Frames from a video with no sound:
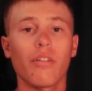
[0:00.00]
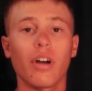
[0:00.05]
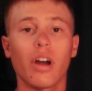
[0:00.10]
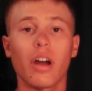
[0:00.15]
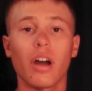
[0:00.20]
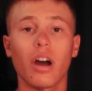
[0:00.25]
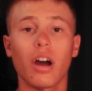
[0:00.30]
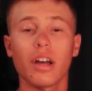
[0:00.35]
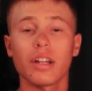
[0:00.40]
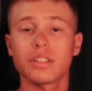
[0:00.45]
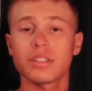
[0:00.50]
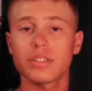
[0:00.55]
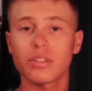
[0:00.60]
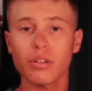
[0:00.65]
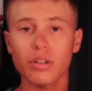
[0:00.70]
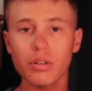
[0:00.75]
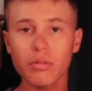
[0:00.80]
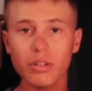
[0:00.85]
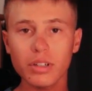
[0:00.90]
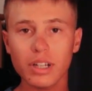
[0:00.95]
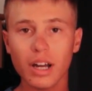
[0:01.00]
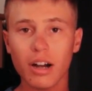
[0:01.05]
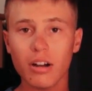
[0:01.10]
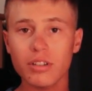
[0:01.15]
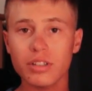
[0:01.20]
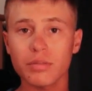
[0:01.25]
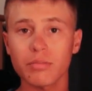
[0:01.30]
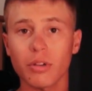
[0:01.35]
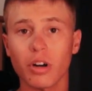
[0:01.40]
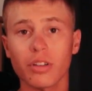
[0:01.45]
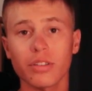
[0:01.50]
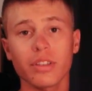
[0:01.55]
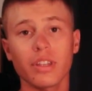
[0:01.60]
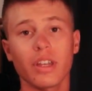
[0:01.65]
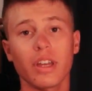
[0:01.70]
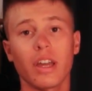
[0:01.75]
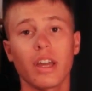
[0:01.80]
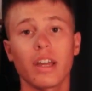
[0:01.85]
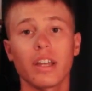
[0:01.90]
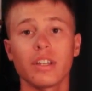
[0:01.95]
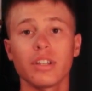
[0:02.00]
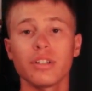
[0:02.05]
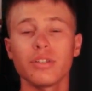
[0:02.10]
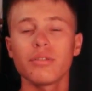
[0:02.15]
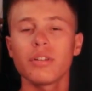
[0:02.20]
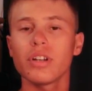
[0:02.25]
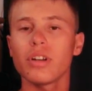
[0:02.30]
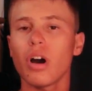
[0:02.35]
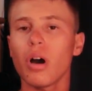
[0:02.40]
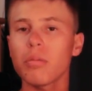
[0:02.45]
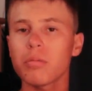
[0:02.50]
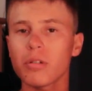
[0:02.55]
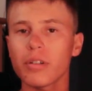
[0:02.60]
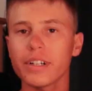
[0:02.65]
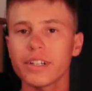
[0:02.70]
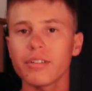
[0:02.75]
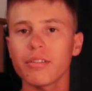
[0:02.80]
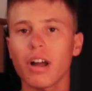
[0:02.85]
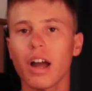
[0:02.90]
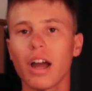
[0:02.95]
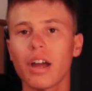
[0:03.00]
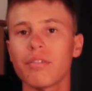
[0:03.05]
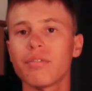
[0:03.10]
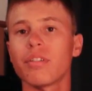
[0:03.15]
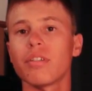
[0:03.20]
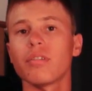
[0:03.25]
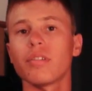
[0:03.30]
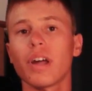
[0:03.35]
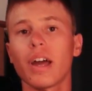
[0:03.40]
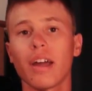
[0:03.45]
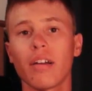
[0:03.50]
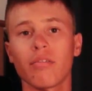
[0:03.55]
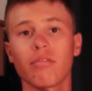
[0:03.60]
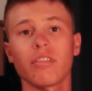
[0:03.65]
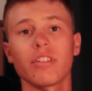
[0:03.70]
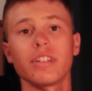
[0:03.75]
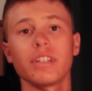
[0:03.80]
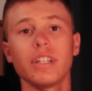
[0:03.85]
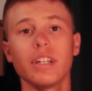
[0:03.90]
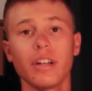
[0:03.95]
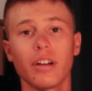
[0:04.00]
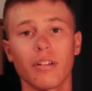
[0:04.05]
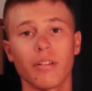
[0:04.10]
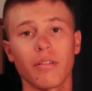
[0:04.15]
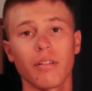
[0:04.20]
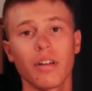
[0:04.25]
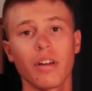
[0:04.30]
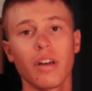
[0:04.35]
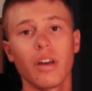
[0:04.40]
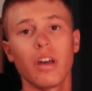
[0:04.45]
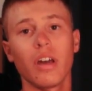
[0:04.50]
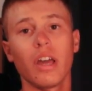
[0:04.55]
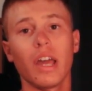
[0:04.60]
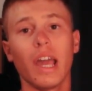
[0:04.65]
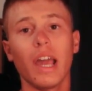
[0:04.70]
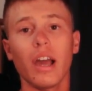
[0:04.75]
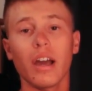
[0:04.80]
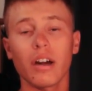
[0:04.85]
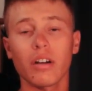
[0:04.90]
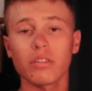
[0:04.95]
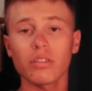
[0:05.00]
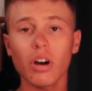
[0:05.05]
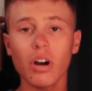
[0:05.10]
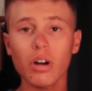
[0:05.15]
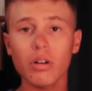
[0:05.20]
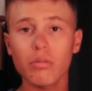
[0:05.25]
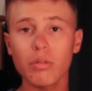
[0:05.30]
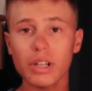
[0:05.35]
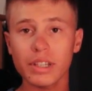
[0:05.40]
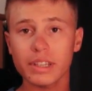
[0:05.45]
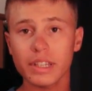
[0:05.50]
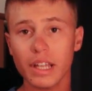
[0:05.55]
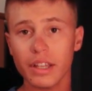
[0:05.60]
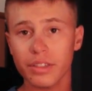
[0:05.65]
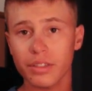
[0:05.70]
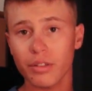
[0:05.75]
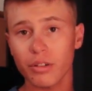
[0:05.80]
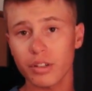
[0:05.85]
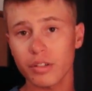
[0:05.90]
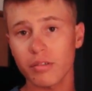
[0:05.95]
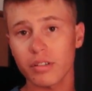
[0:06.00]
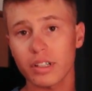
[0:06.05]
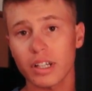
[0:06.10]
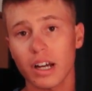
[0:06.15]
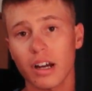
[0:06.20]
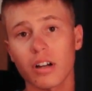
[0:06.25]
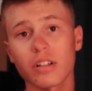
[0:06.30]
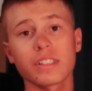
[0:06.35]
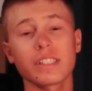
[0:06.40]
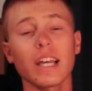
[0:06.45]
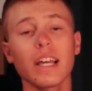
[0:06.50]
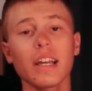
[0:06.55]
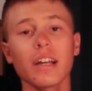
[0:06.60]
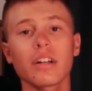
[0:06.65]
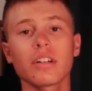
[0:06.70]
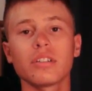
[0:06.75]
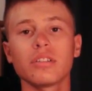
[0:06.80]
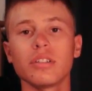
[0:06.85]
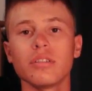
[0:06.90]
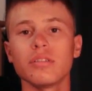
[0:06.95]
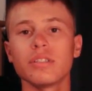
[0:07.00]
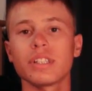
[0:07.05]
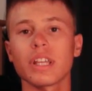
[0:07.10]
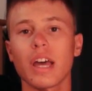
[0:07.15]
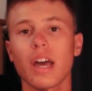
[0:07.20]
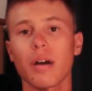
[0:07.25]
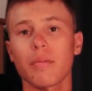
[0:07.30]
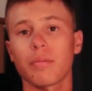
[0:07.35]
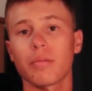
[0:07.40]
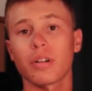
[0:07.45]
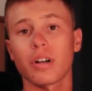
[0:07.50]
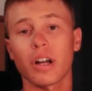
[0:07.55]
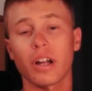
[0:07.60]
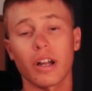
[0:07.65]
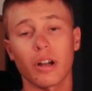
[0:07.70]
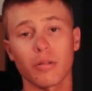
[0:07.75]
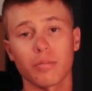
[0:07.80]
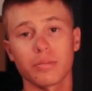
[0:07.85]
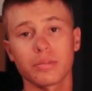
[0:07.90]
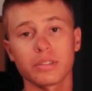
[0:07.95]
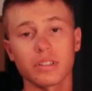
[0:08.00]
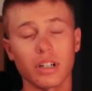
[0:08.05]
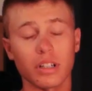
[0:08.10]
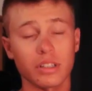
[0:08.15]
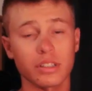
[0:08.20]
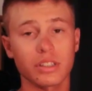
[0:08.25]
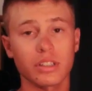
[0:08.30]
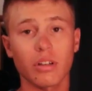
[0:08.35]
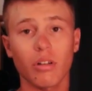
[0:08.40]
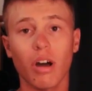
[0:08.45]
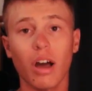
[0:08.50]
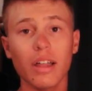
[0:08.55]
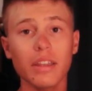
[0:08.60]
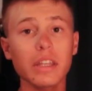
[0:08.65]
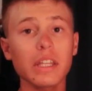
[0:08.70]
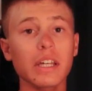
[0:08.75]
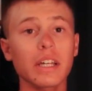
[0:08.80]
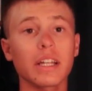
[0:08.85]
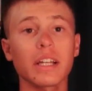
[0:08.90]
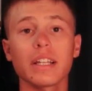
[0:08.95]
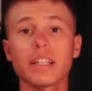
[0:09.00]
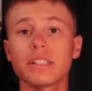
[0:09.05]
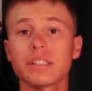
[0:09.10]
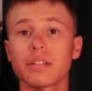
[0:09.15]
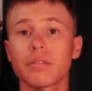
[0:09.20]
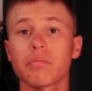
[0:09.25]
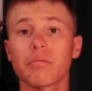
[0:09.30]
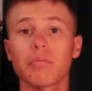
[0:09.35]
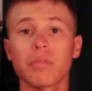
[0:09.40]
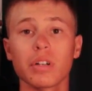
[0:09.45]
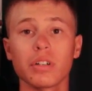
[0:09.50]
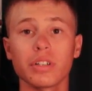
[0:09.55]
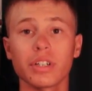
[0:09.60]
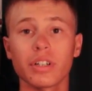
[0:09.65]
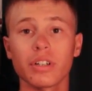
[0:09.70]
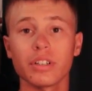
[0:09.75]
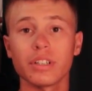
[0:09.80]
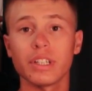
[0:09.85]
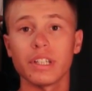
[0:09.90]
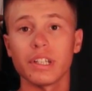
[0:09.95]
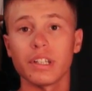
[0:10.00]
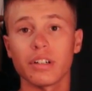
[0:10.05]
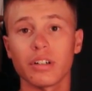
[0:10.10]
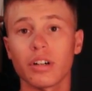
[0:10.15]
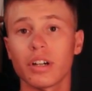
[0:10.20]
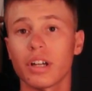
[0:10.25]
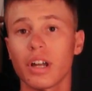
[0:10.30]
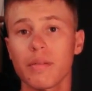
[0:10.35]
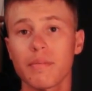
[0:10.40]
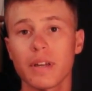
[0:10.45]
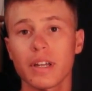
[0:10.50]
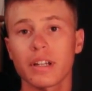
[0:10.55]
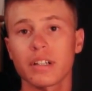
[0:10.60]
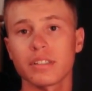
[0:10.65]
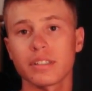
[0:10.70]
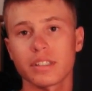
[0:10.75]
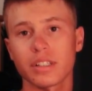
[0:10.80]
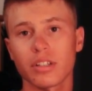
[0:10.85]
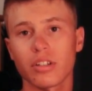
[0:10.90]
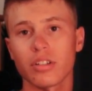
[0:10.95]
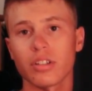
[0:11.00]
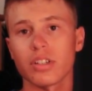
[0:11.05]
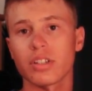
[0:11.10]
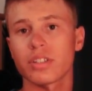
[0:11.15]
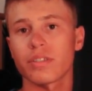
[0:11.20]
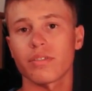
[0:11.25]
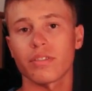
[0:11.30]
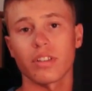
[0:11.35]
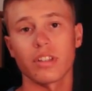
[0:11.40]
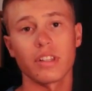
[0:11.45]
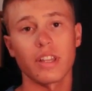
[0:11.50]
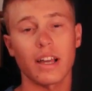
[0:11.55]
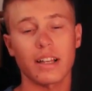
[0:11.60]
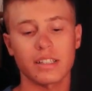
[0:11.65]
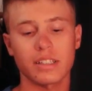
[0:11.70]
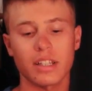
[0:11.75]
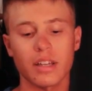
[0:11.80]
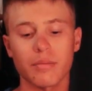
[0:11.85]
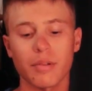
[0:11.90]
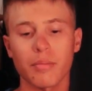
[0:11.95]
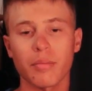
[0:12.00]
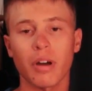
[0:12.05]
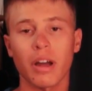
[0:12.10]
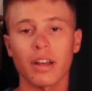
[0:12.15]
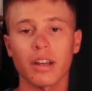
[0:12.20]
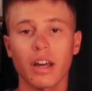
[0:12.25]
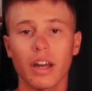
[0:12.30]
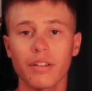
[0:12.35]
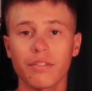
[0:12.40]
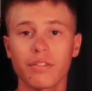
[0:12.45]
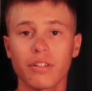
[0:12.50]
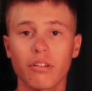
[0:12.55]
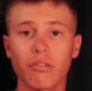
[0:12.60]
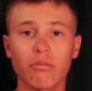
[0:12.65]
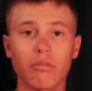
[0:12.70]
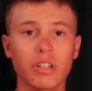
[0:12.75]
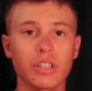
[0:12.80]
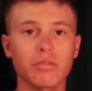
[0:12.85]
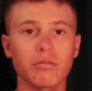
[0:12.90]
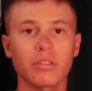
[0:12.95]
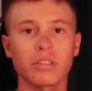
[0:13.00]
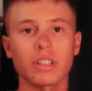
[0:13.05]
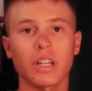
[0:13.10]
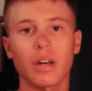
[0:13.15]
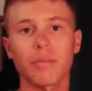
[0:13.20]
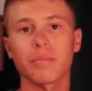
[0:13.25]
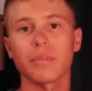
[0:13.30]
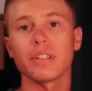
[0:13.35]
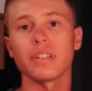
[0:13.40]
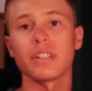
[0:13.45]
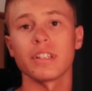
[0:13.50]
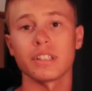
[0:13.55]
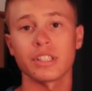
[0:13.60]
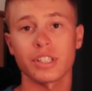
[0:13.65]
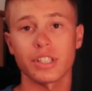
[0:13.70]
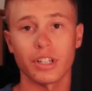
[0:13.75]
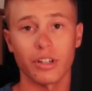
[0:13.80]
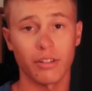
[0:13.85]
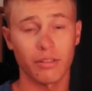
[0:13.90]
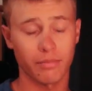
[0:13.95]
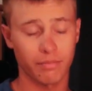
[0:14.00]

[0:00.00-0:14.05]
It's $31 a month, and you can upgrade your iPhone every year. Along with that $31, that includes Apple Care Plus. So I think it is a really good deal, and I may consider this for the next time I buy an iPhone, which will not be this year.